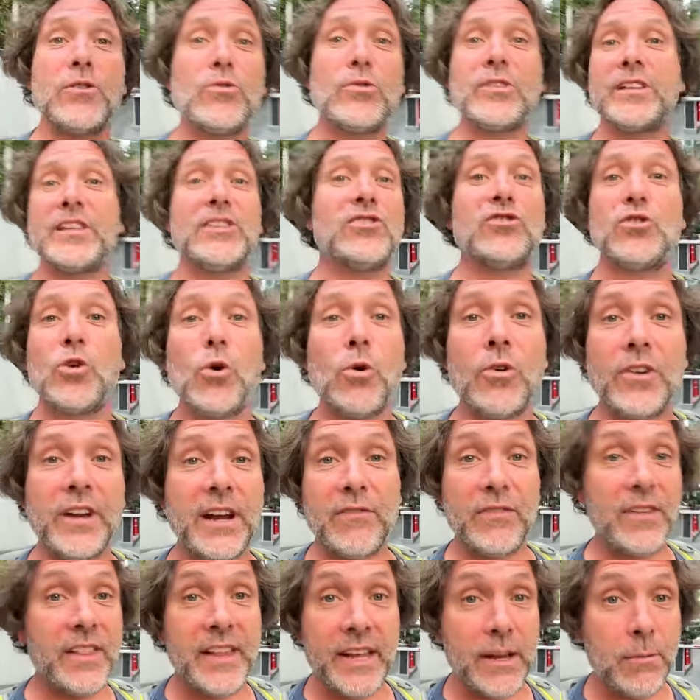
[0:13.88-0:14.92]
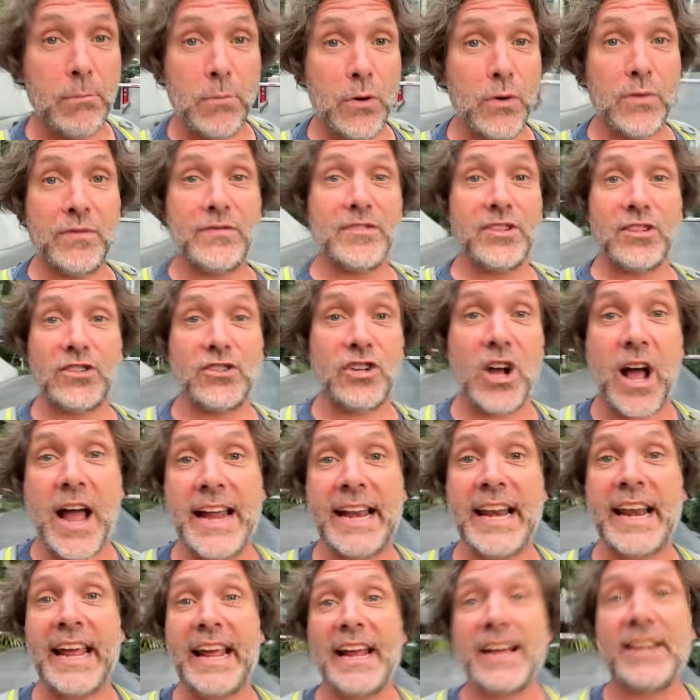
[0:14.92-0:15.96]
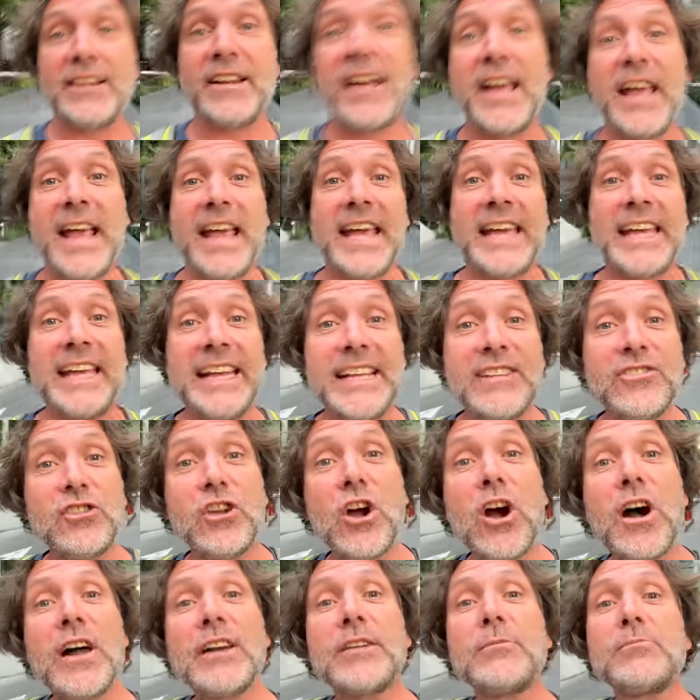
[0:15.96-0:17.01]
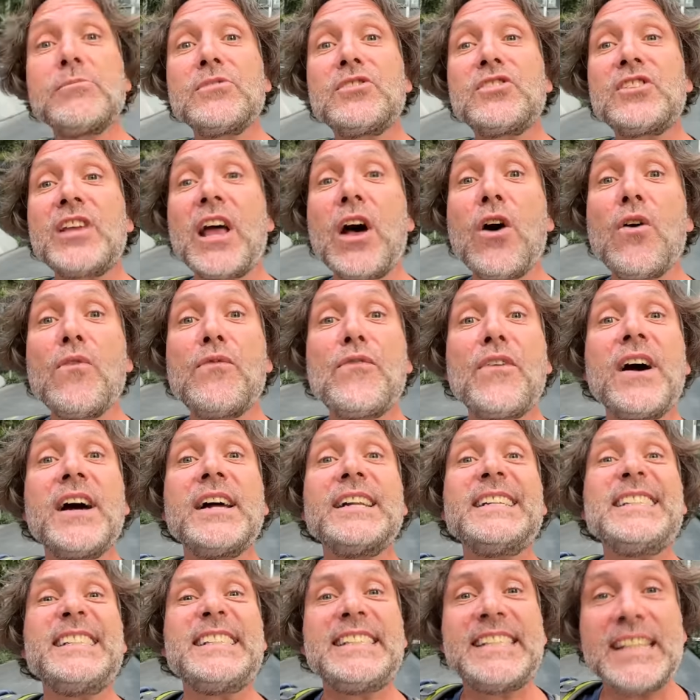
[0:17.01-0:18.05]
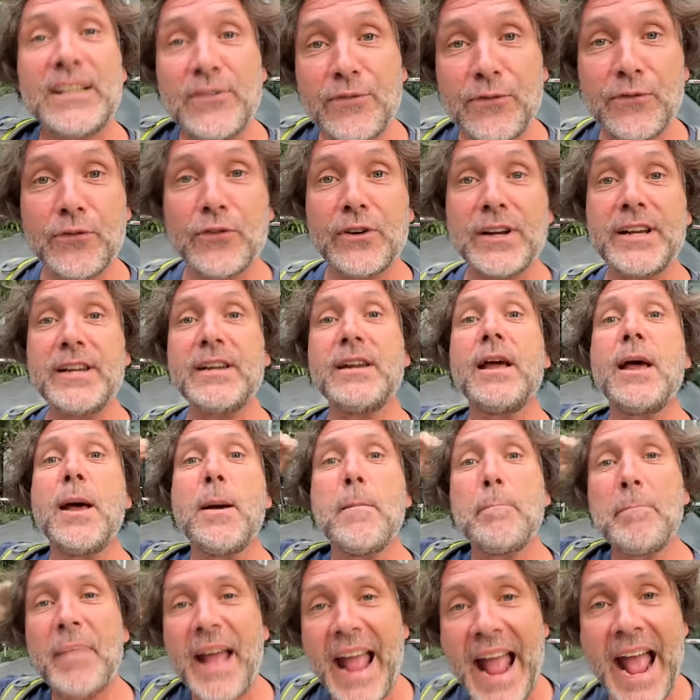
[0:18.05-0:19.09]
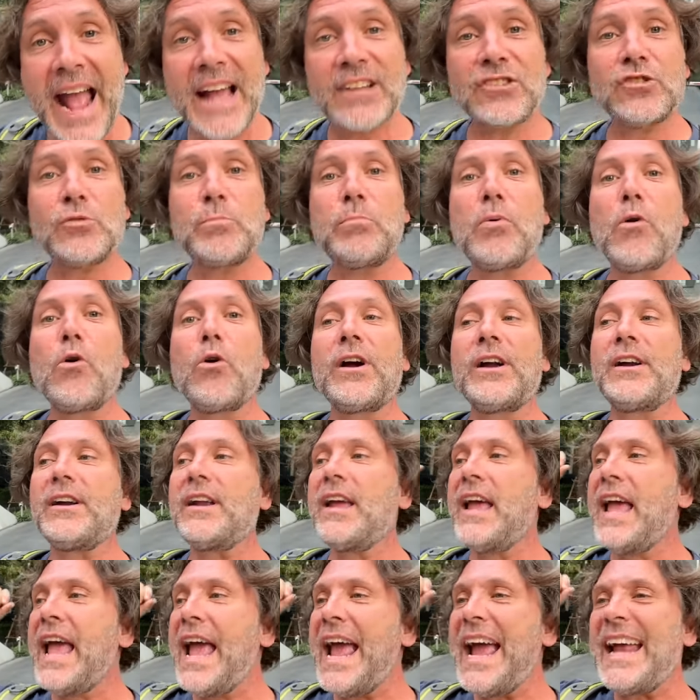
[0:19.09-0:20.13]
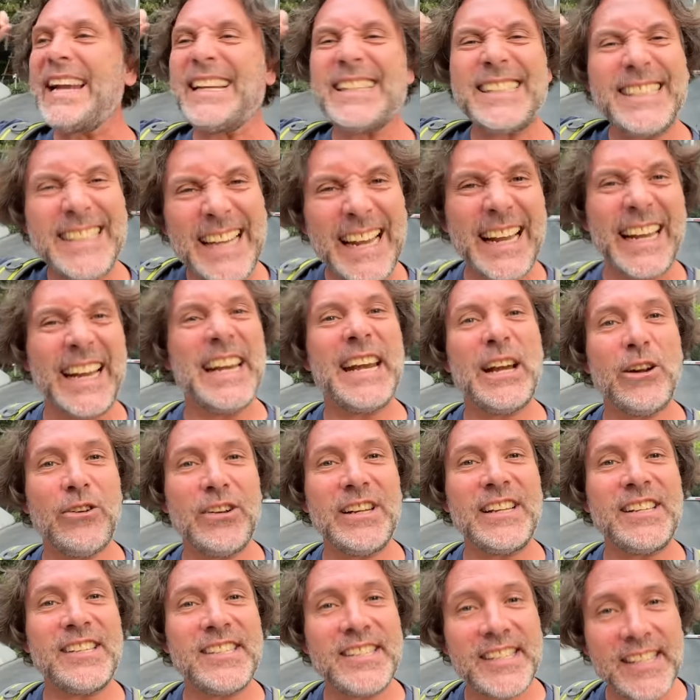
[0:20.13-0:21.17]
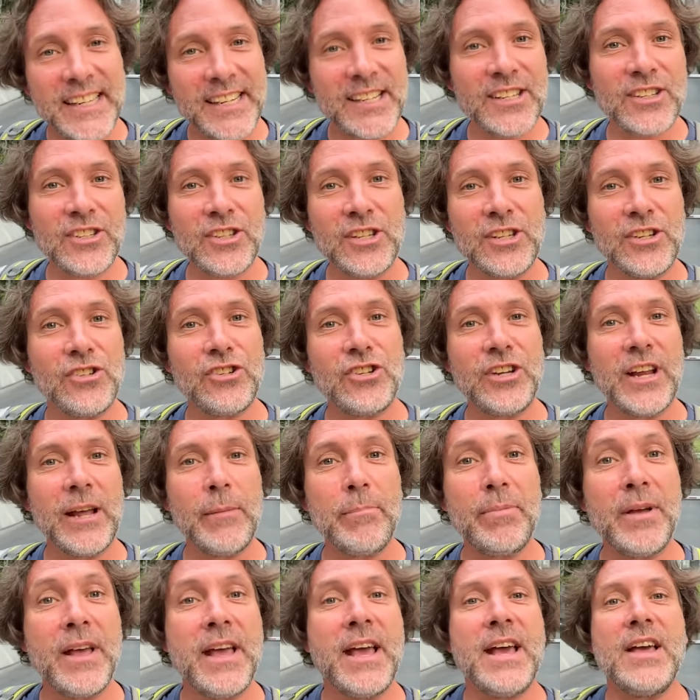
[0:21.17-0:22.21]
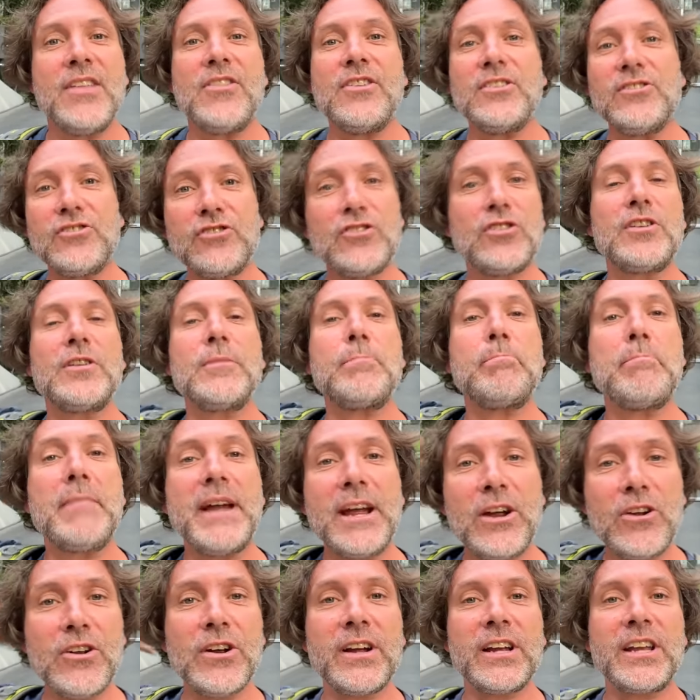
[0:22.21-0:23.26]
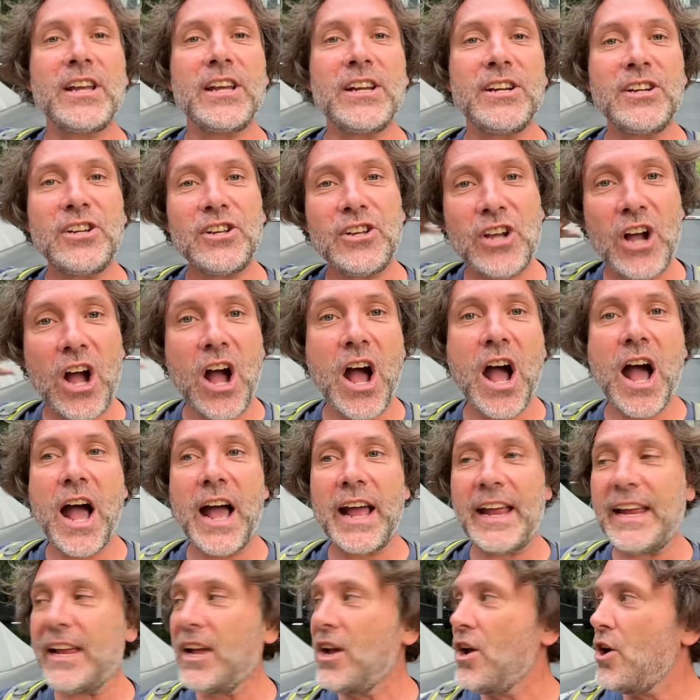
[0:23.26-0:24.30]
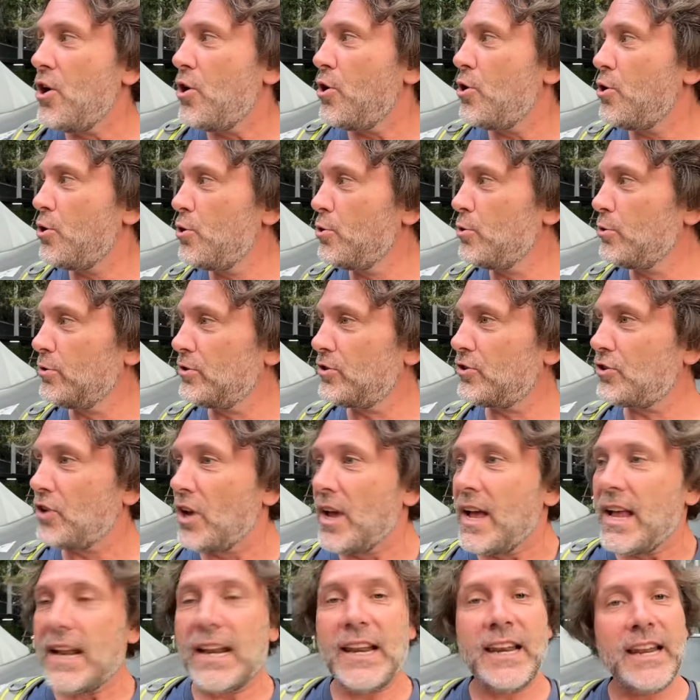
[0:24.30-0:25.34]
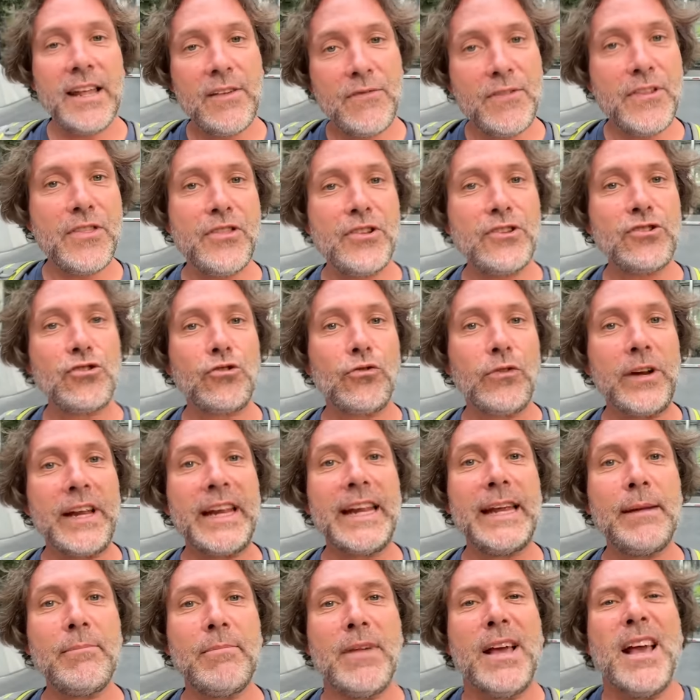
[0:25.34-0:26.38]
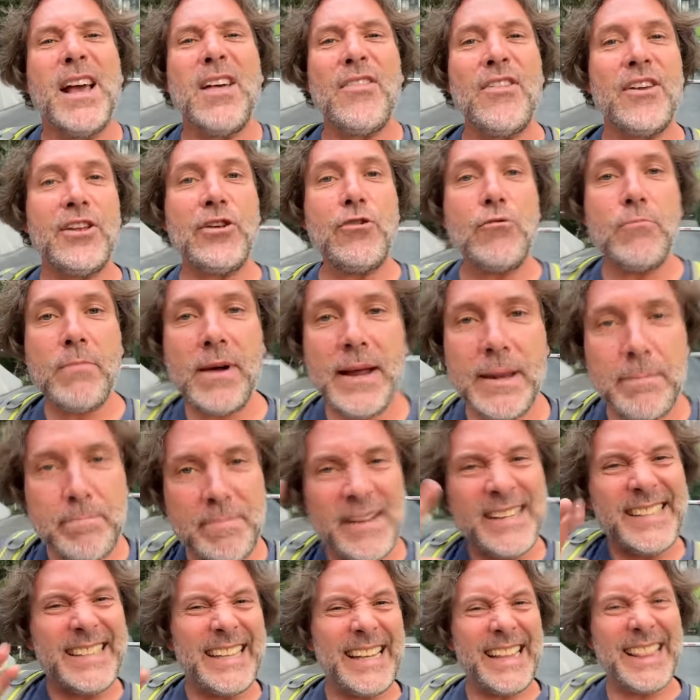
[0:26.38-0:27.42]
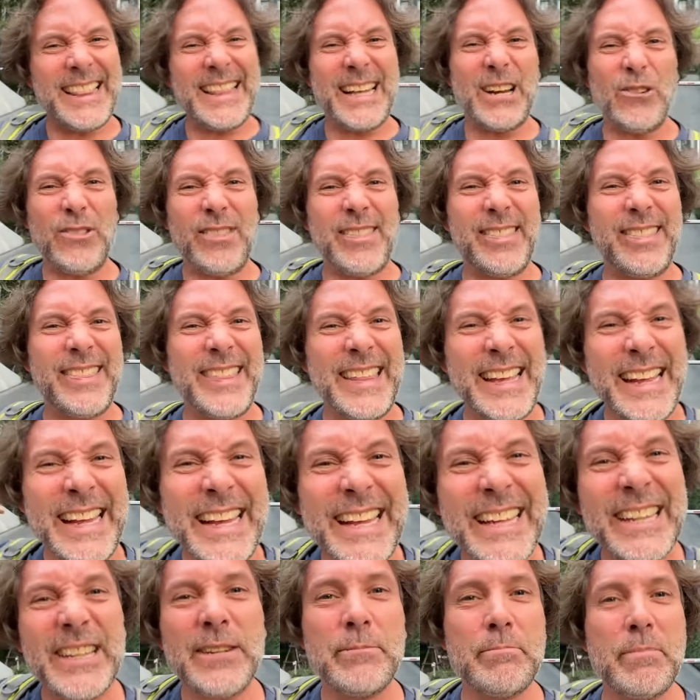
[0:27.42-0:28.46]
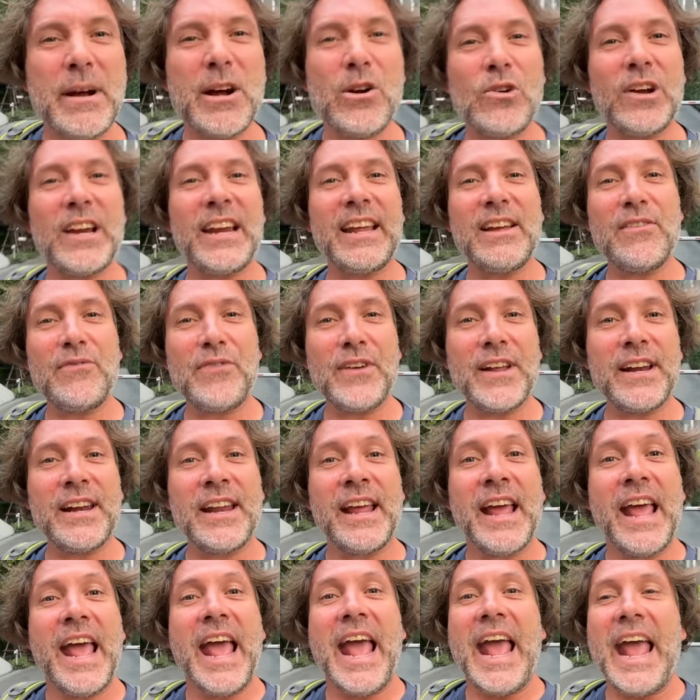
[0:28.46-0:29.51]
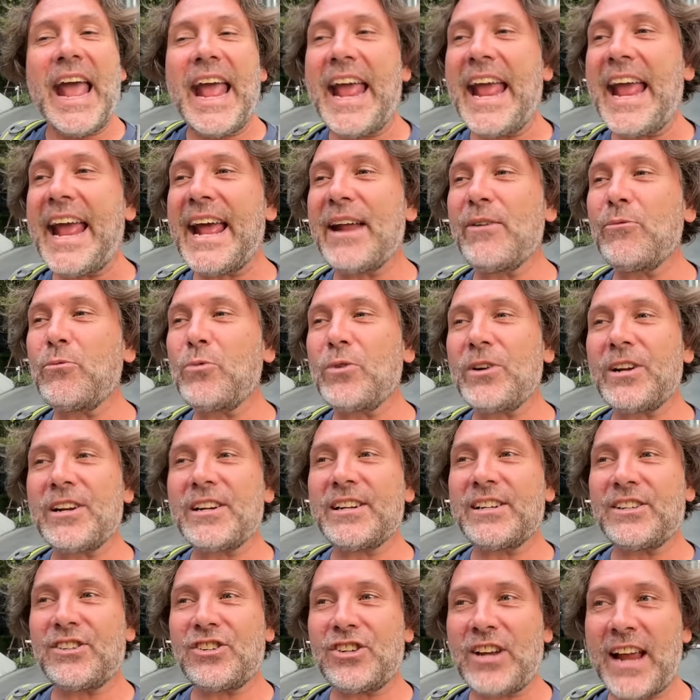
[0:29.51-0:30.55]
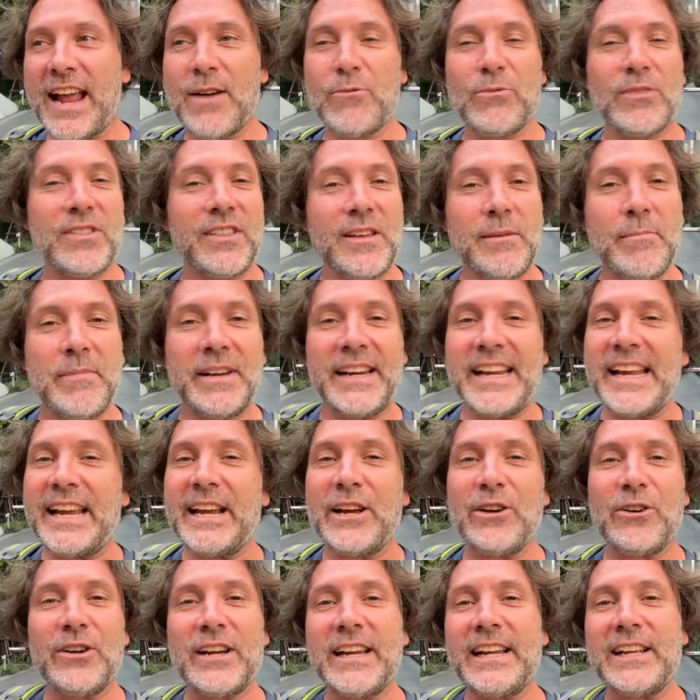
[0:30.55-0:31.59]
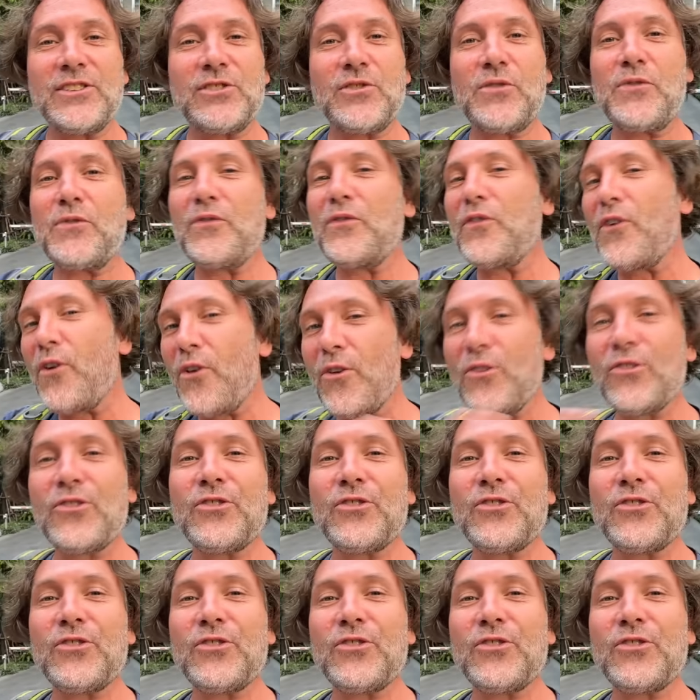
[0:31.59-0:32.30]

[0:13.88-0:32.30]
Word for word: only sold everything and moved to Thailand, he's got himself a different passport and a secondary citizenship. This is an American guy who's living the dream that you might be sitting there thinking about living. And we're gonna chat with him and hear his full